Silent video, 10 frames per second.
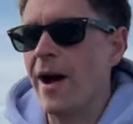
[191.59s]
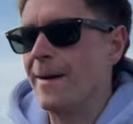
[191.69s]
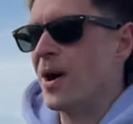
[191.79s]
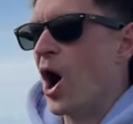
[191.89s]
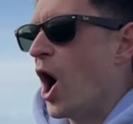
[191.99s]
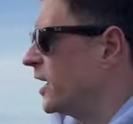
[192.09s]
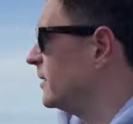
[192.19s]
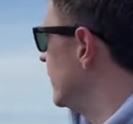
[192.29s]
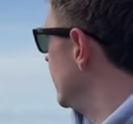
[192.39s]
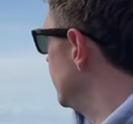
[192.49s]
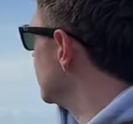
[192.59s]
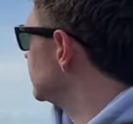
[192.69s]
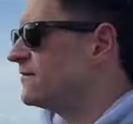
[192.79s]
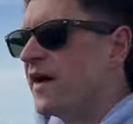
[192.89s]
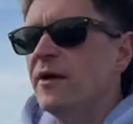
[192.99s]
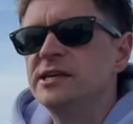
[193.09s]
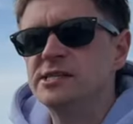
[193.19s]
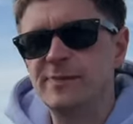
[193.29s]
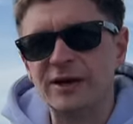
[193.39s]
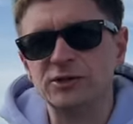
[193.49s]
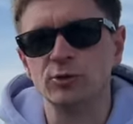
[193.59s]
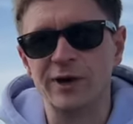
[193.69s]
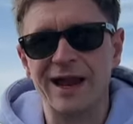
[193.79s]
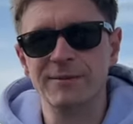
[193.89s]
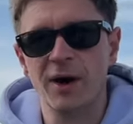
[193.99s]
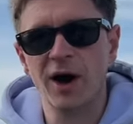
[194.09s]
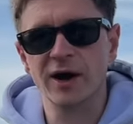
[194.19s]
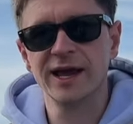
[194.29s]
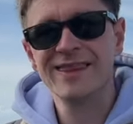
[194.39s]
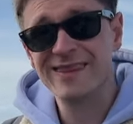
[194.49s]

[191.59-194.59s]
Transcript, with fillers: and behind me is a very special landmark.